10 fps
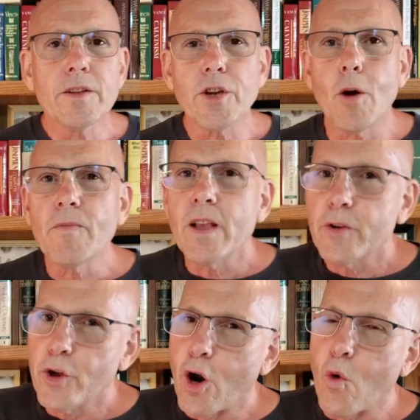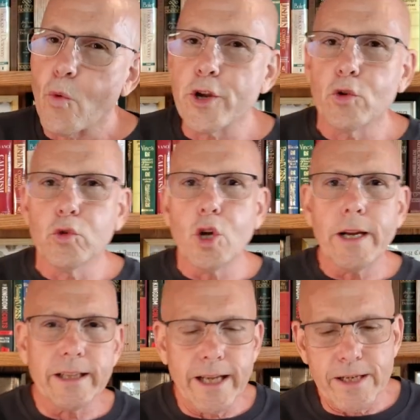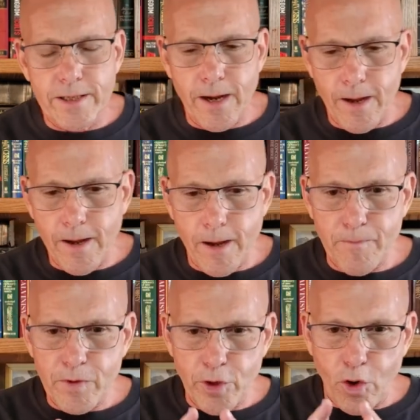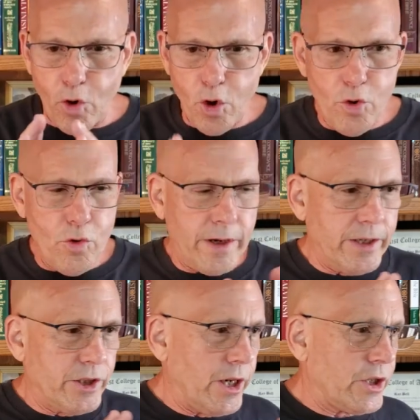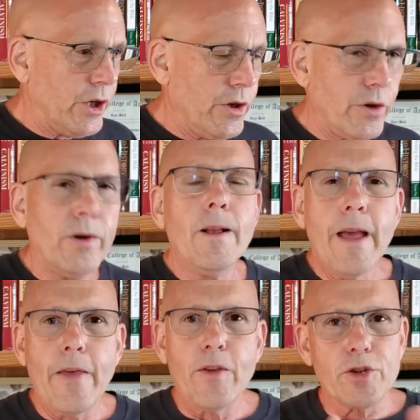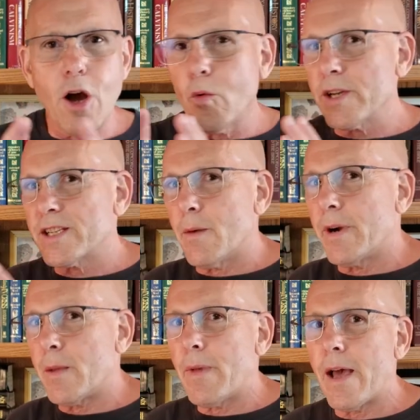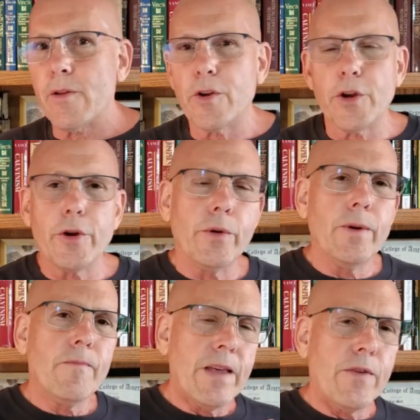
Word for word: So you know, when you look at these, uh, um, you know, who could judge who, and there's always somebody better than you,